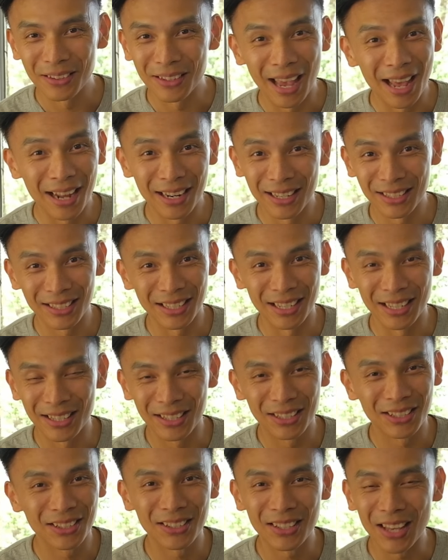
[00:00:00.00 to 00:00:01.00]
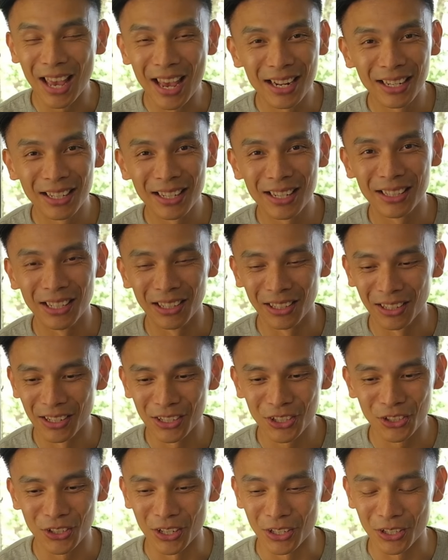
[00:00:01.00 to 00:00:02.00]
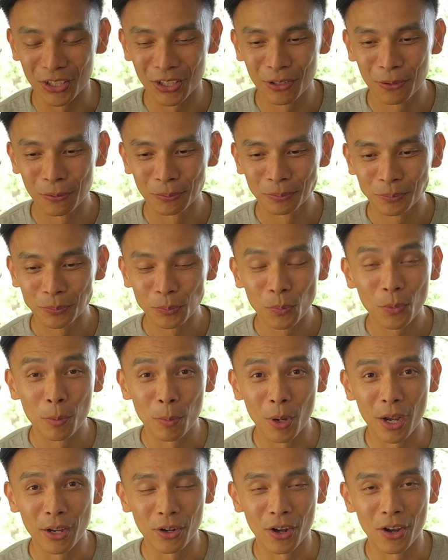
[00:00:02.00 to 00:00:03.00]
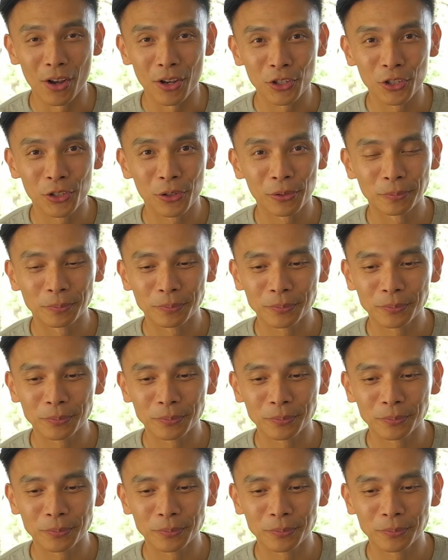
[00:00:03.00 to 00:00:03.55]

That is insanely delicious. My gosh.